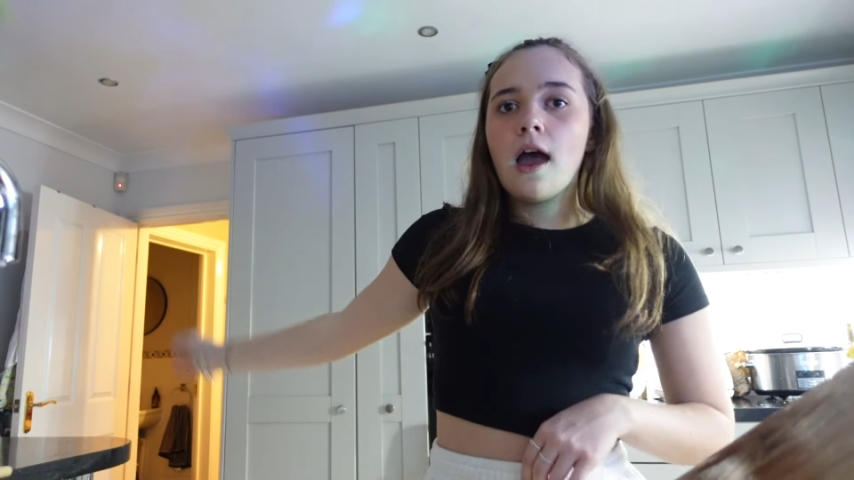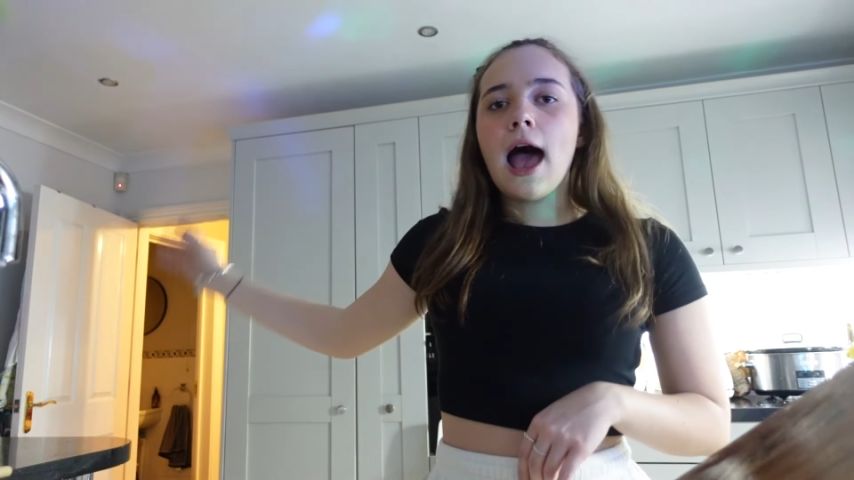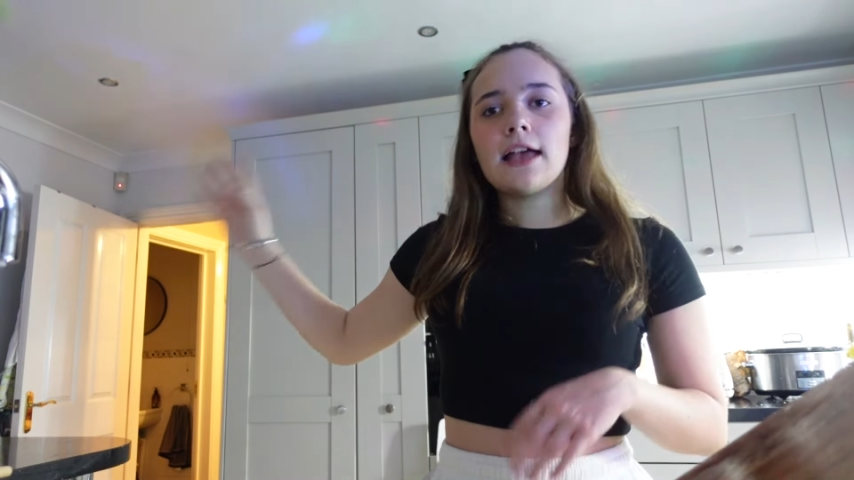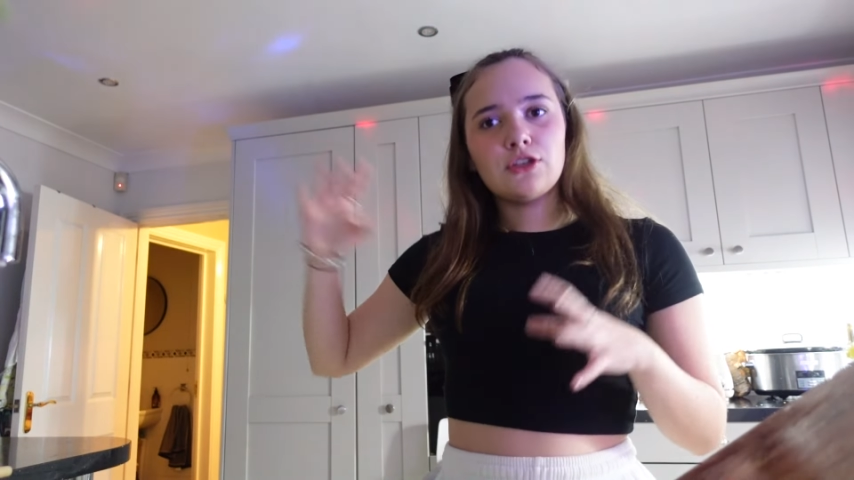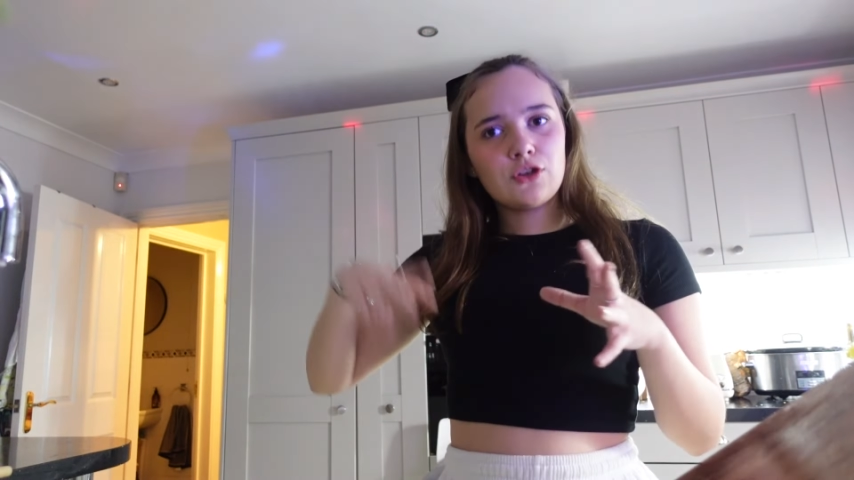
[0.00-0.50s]

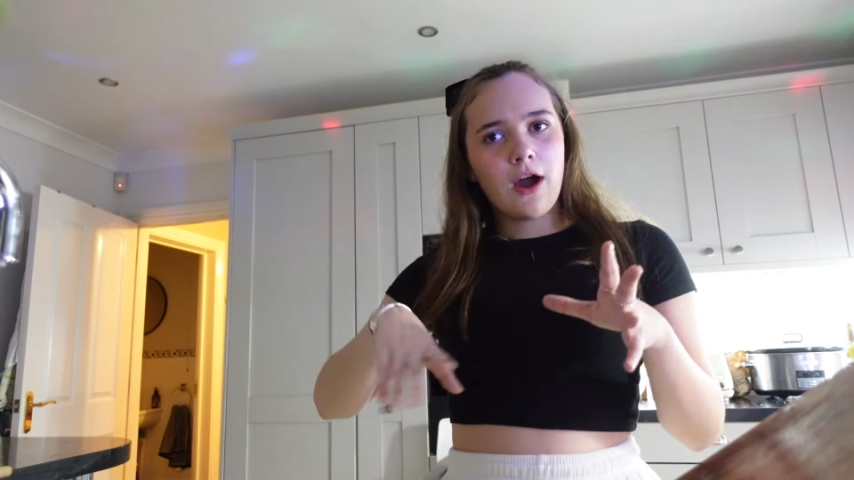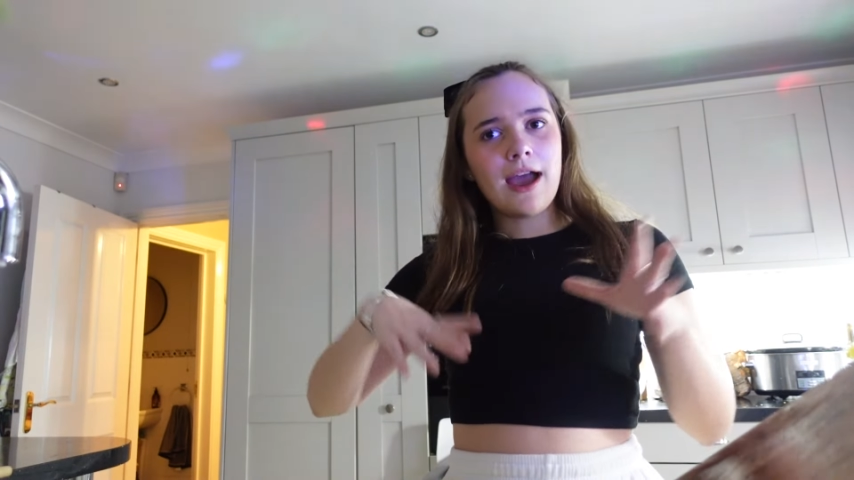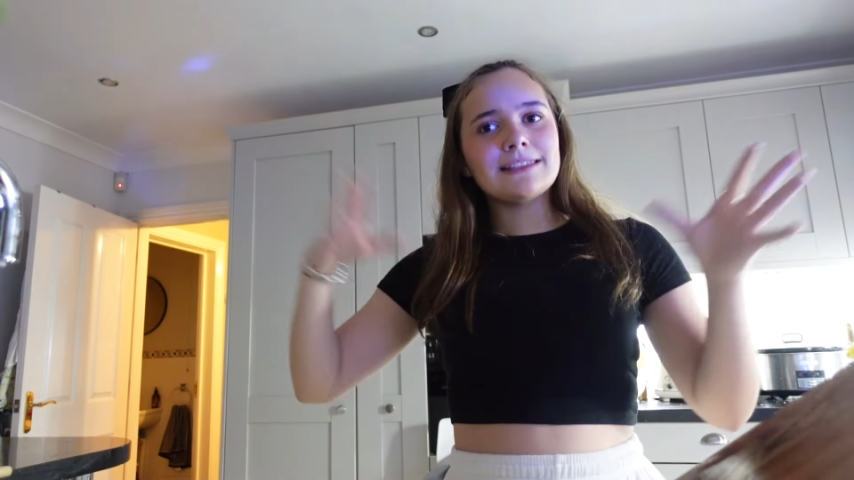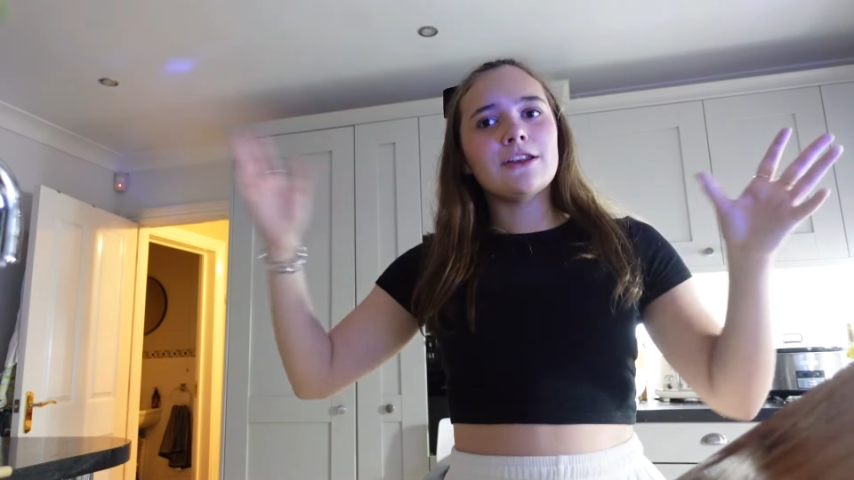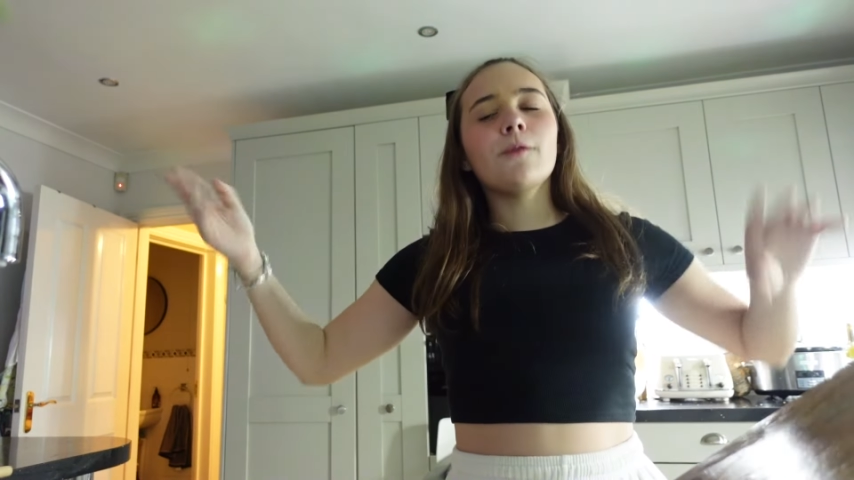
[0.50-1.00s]
As you
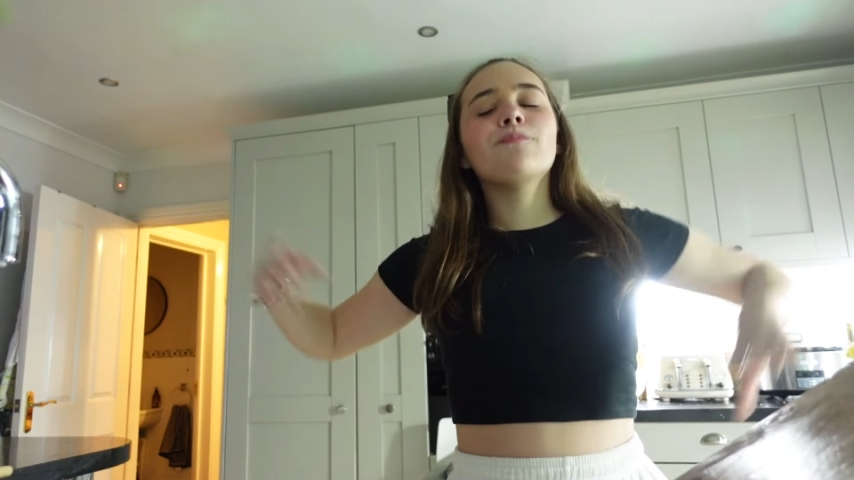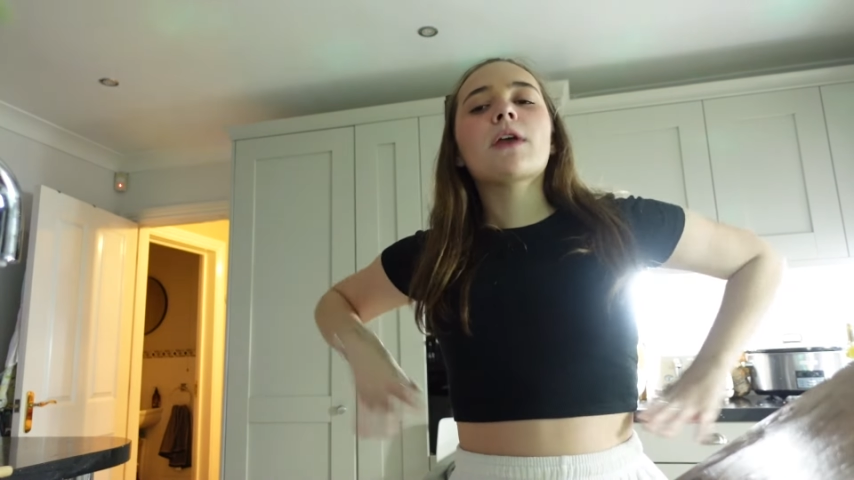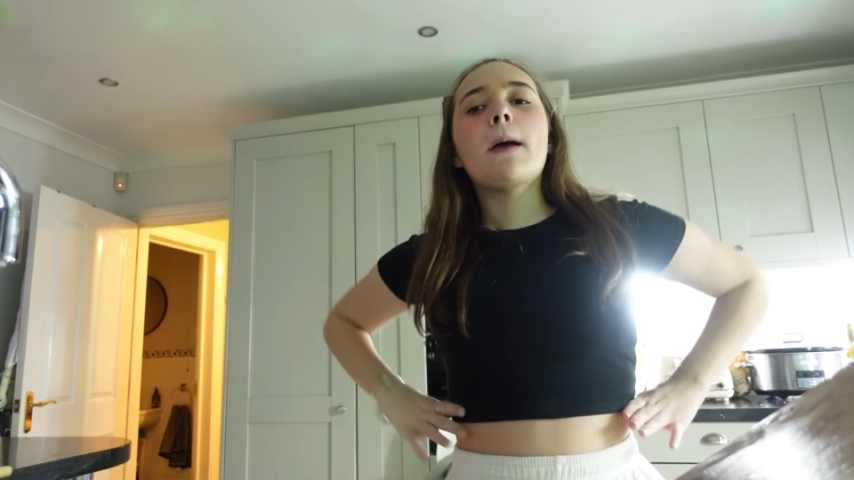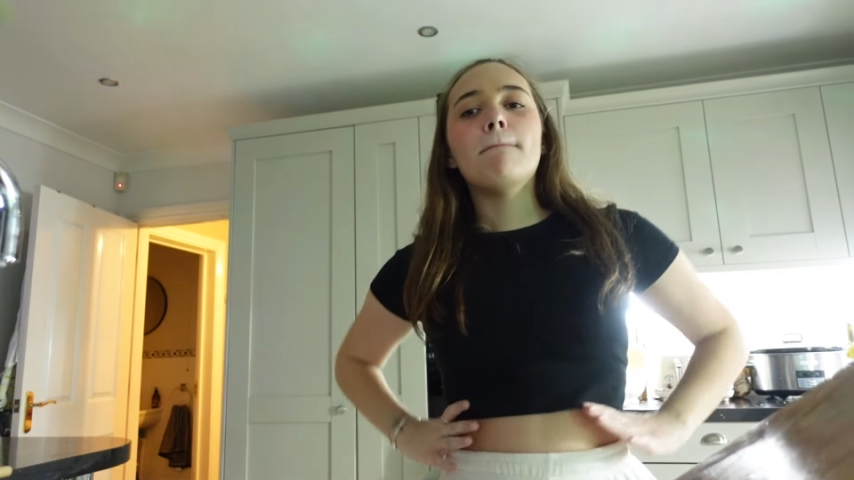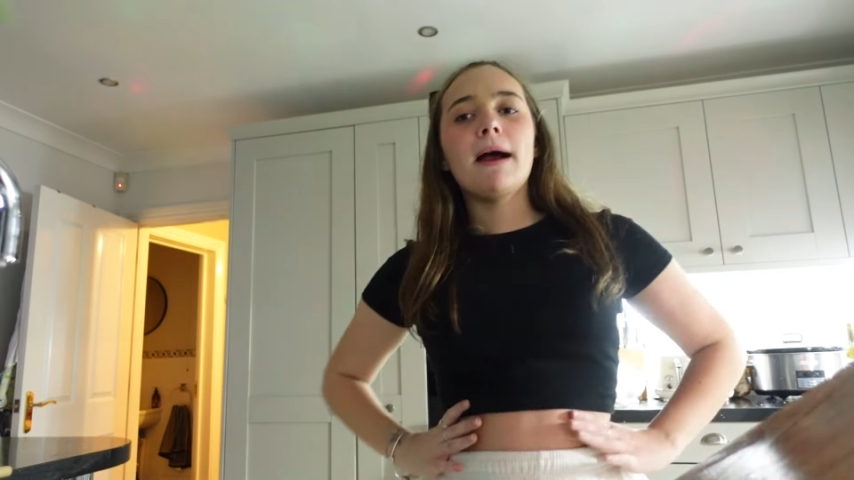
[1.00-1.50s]
guys know,
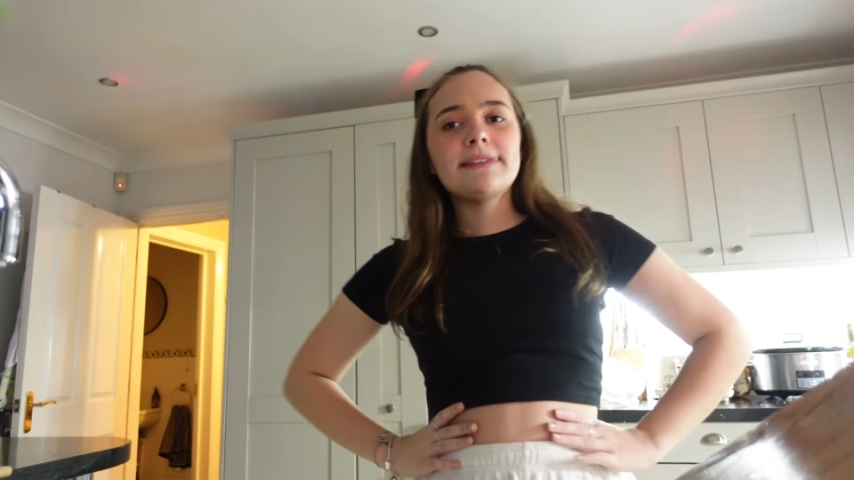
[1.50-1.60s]
my